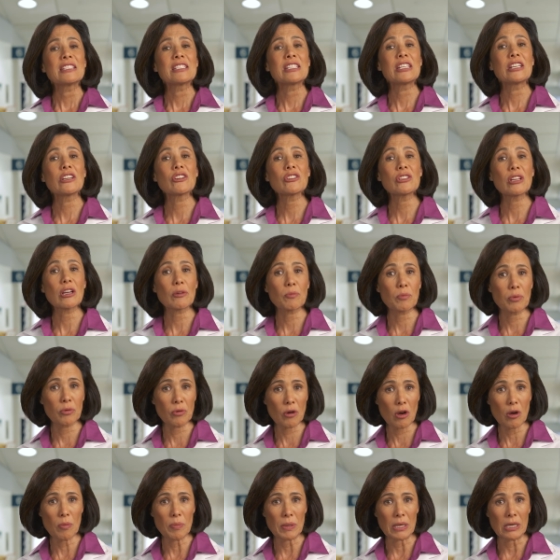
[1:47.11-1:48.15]
Tear duct
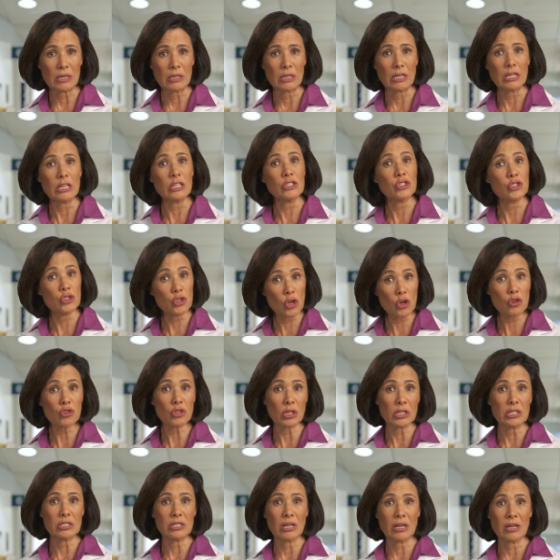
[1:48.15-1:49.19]
probing is
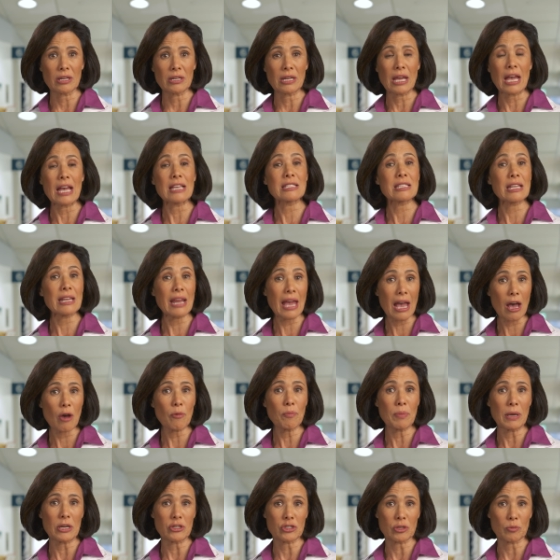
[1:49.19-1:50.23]
usually done as an
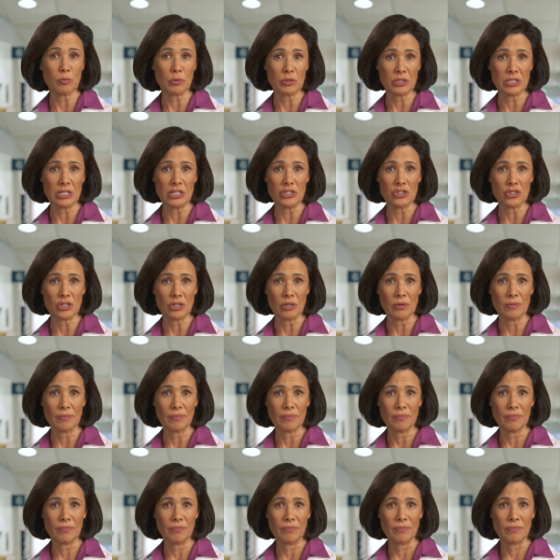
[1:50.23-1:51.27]
outpatient procedure.
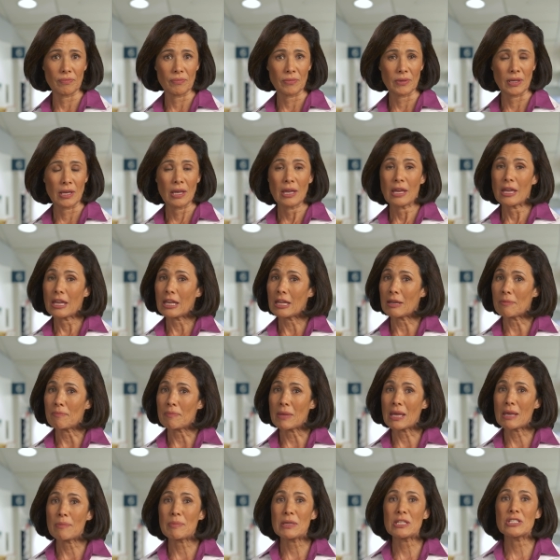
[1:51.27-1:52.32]
It
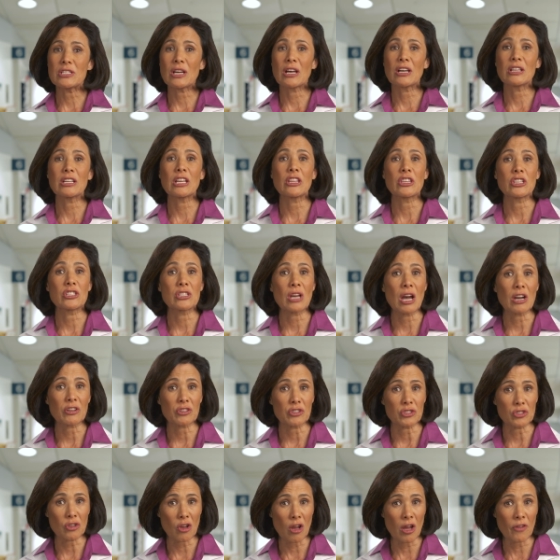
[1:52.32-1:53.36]
may be done in the
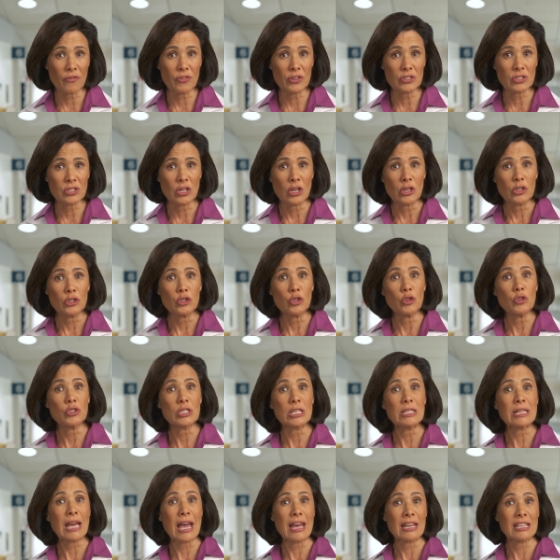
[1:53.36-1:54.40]
doctor's office
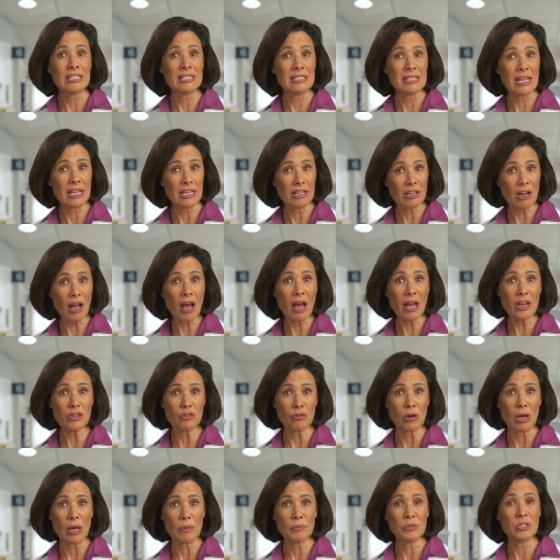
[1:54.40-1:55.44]
using anesthetic eye
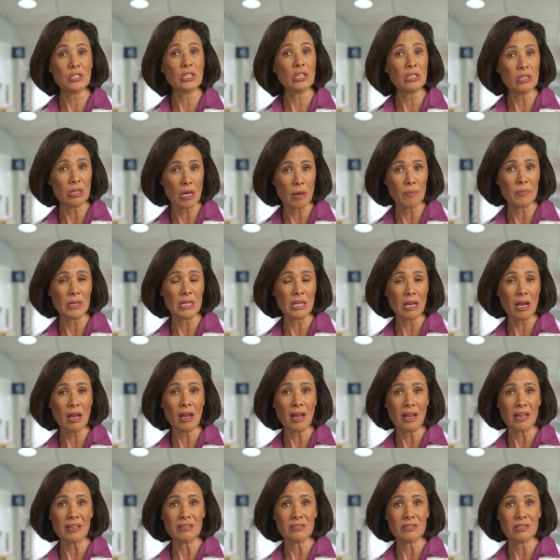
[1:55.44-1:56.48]
drops to numb the
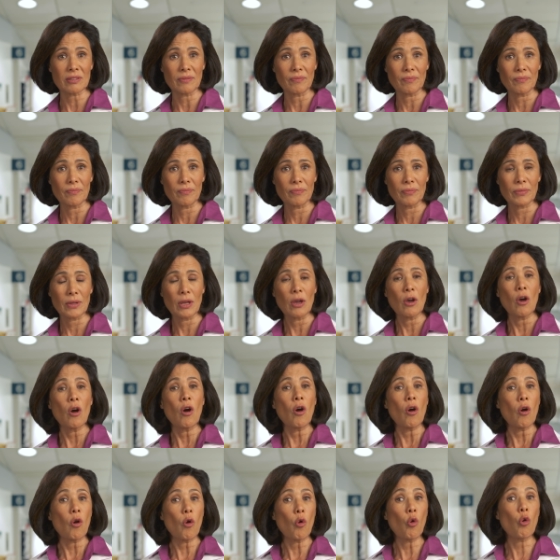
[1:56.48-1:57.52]
eyes.
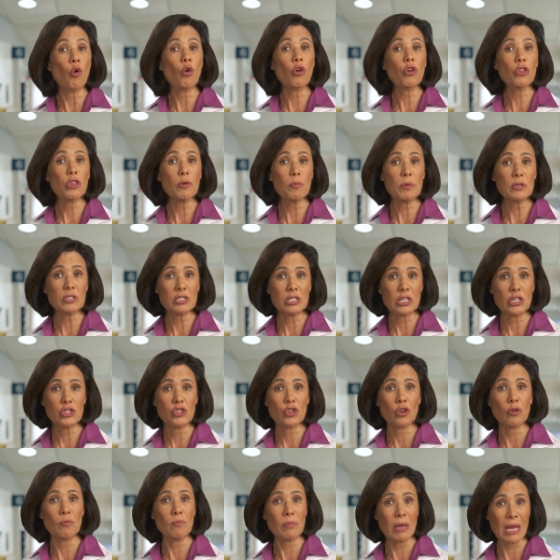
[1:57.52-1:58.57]
Or the
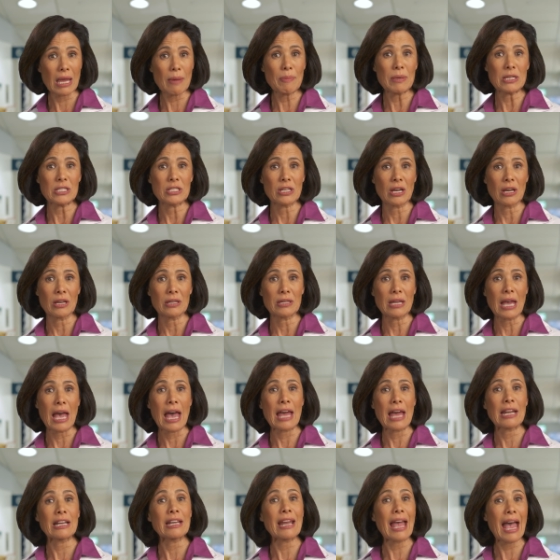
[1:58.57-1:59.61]
procedure may be done
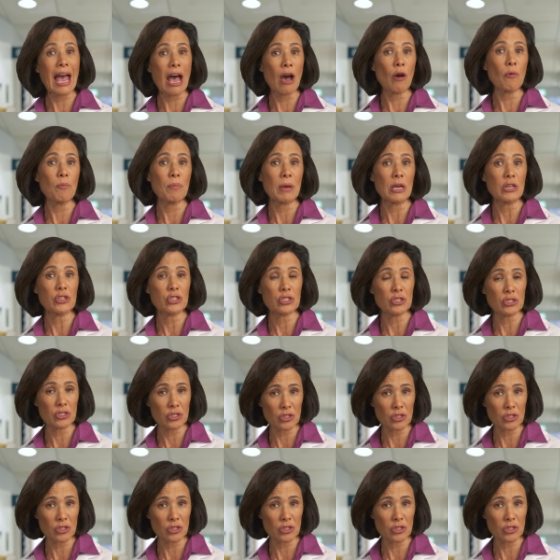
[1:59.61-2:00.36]
at an outpatient